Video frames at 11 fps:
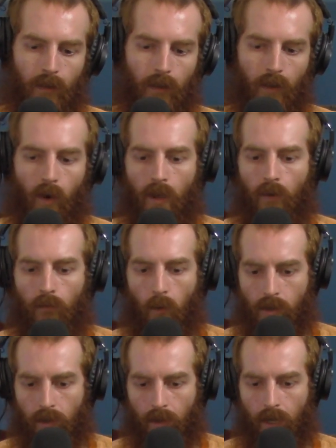only
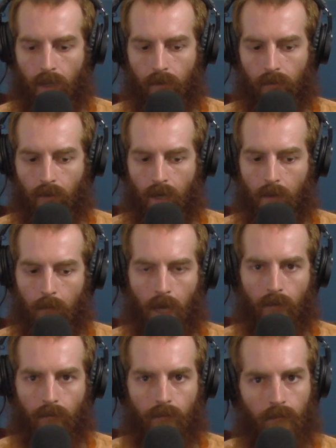unfortunate thing is, like,
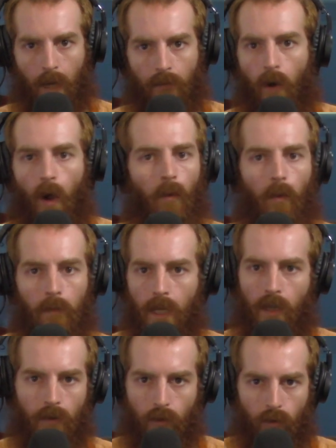my phone would
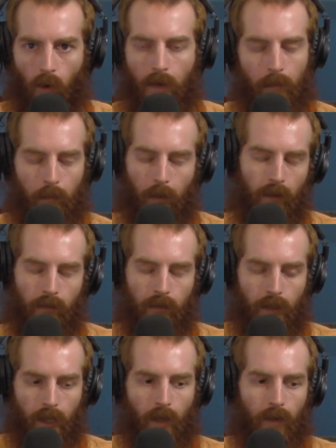be destroyed. But,
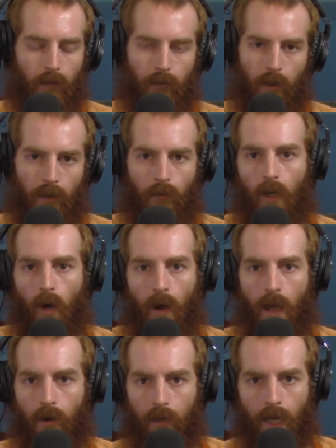if you're going
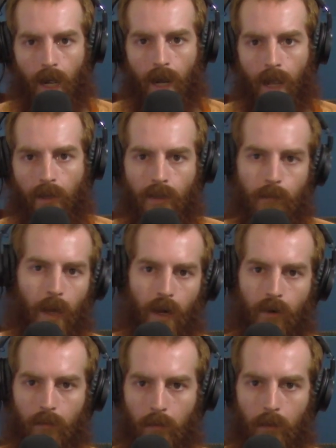out of your kayak, it's
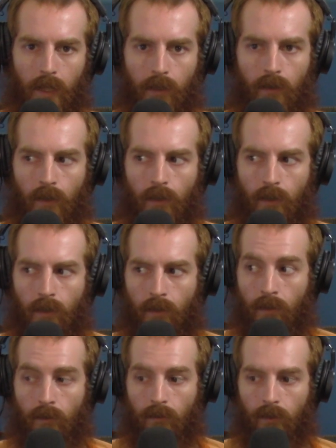better
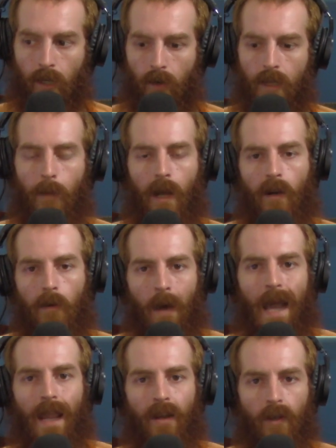to
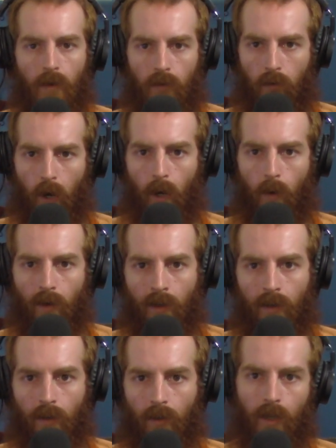buy a new phone
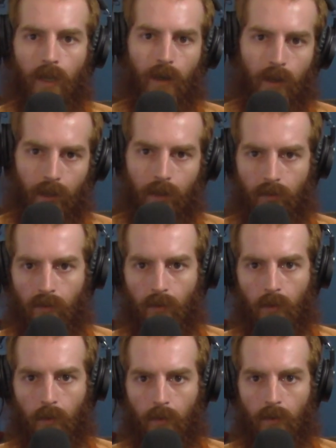than it is
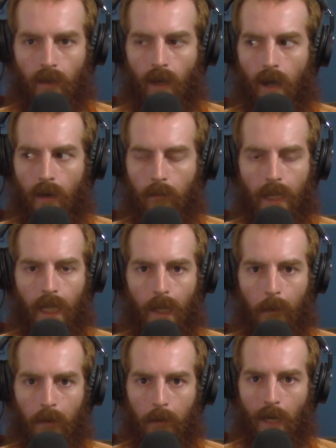to not be
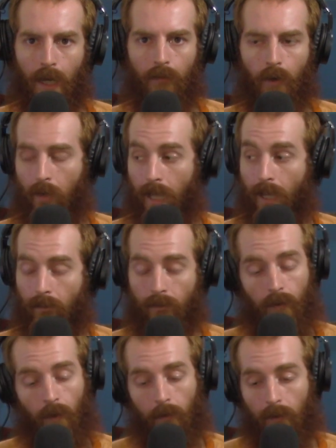able to buy a phone again.
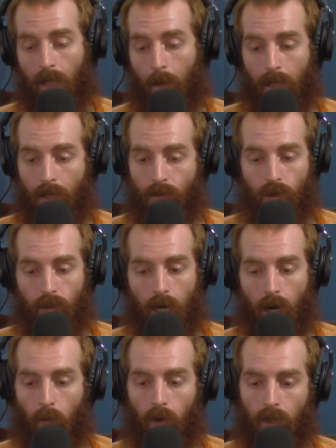So, I mean, that's just
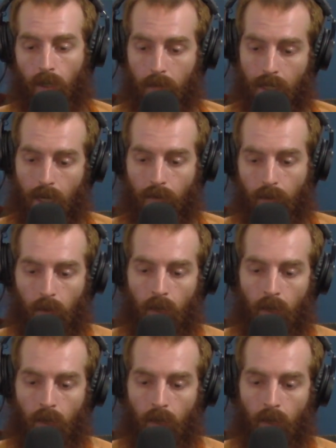kind of what it comes down to,